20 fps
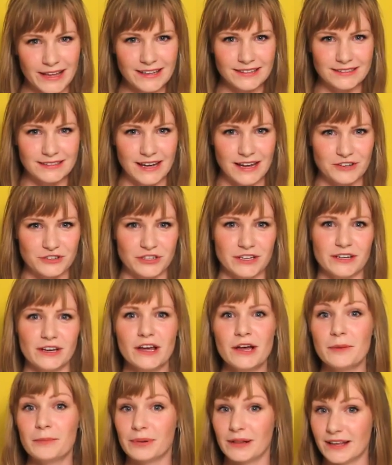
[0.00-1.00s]

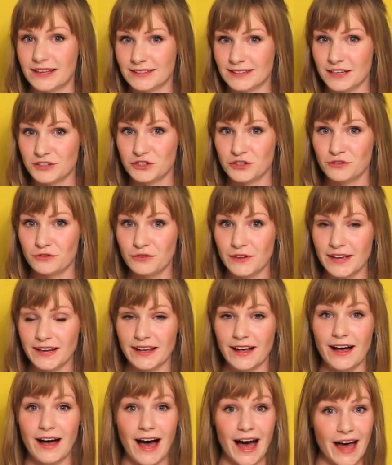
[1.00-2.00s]
PlayStation, PlayStation
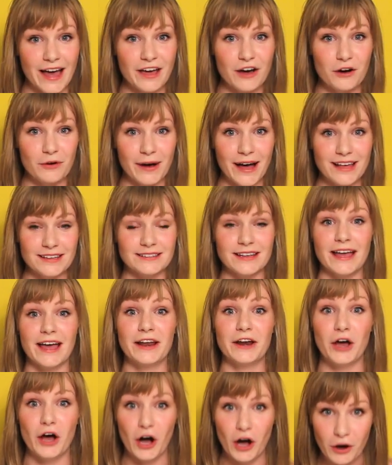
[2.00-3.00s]
Vita, iOS,
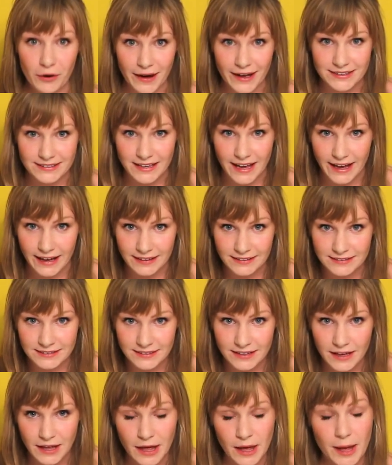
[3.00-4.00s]
and OS
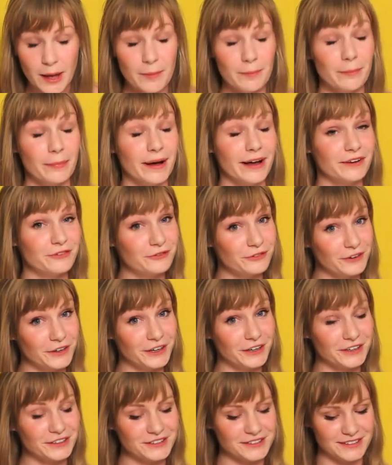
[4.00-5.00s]
X. But
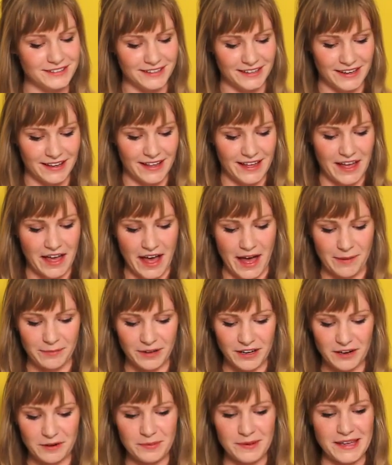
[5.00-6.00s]
first,
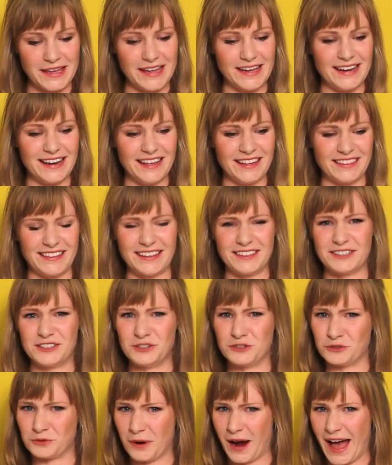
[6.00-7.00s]
I'm going to be eating this
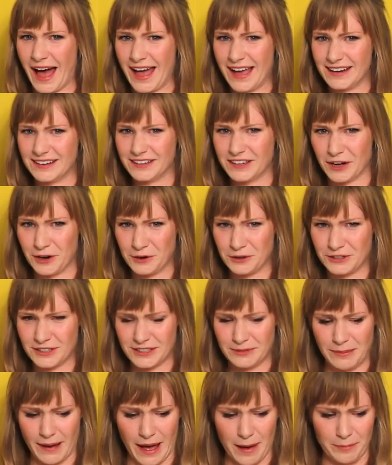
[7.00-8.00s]
dried
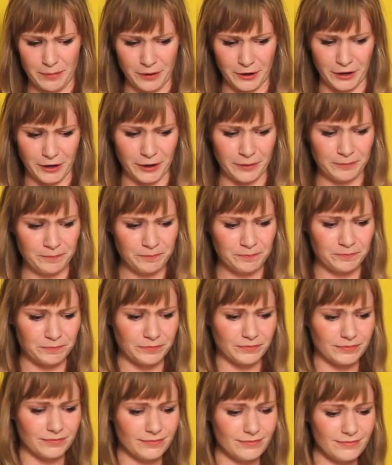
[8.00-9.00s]
ghost pepper
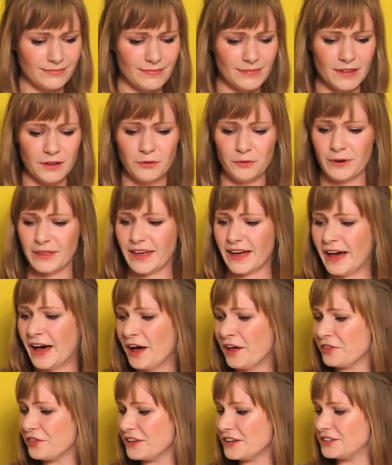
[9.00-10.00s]
with a
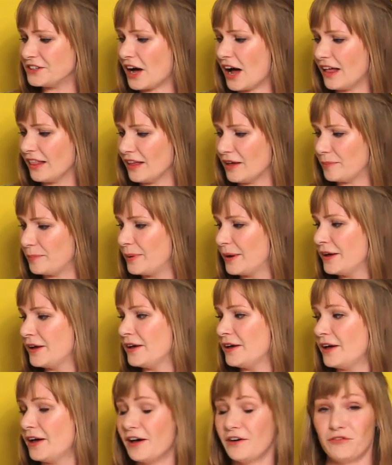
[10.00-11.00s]
healthy dollop
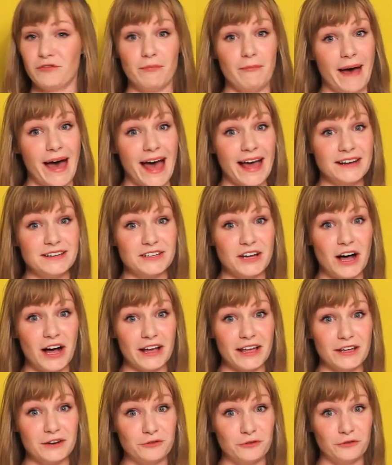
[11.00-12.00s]
of Mad
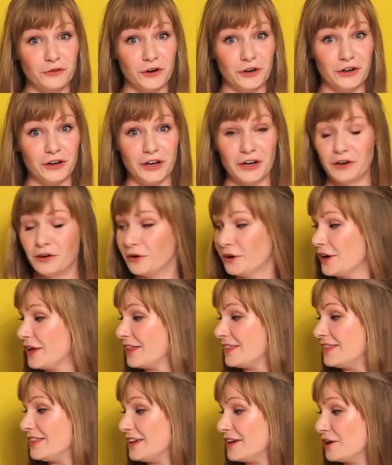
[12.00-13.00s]
Dog Inferno,
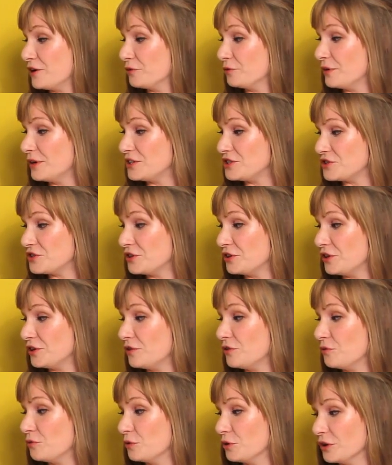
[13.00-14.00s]
the
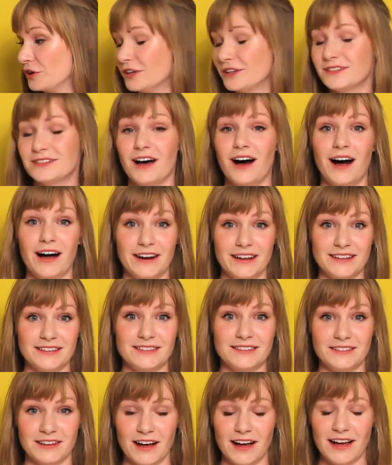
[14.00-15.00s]
original world's
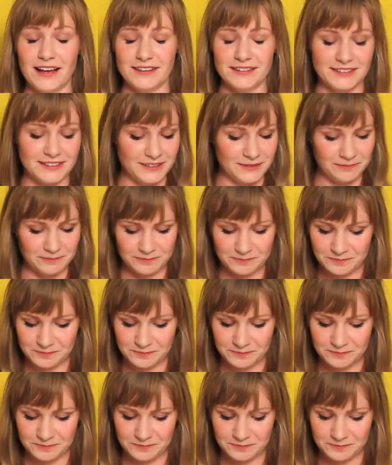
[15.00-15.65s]
hottest sauce.